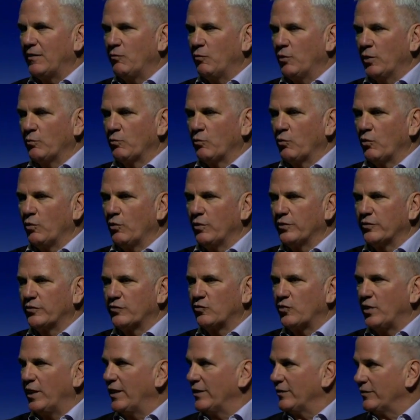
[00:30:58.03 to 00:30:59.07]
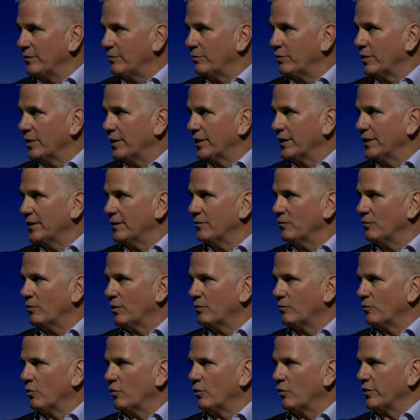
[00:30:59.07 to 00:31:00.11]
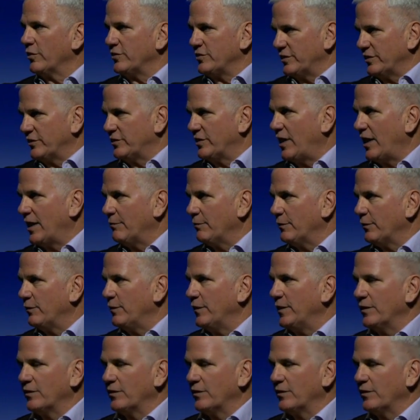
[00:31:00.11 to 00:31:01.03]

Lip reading: What role does transit play? What role do these autonomous